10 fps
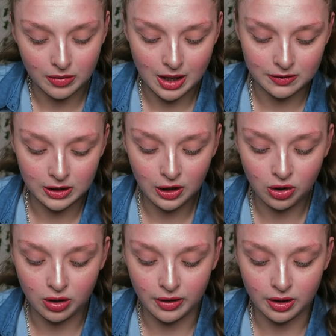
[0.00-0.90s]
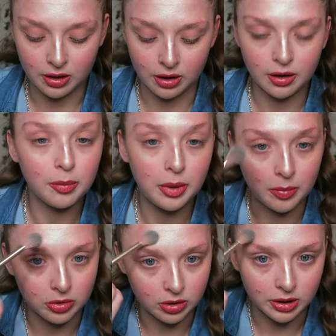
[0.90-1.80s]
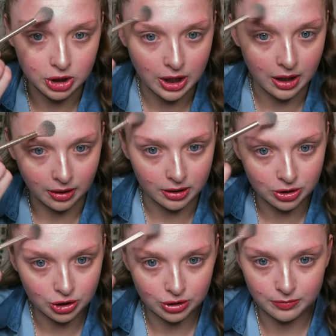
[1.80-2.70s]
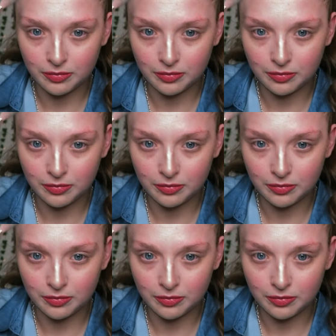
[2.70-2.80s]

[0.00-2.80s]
I've seen a lot of other people doing this challenge